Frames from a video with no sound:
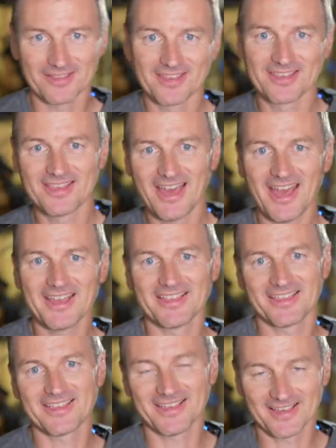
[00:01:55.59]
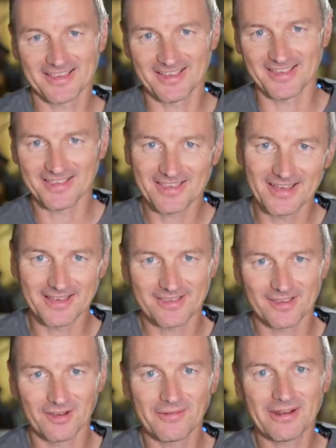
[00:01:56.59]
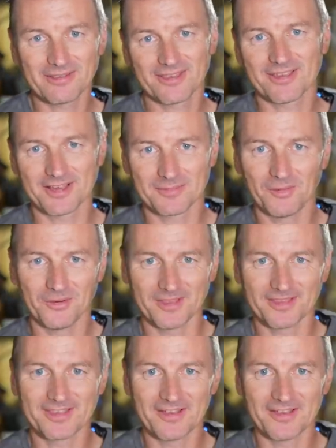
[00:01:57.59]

1066, so around 6.7%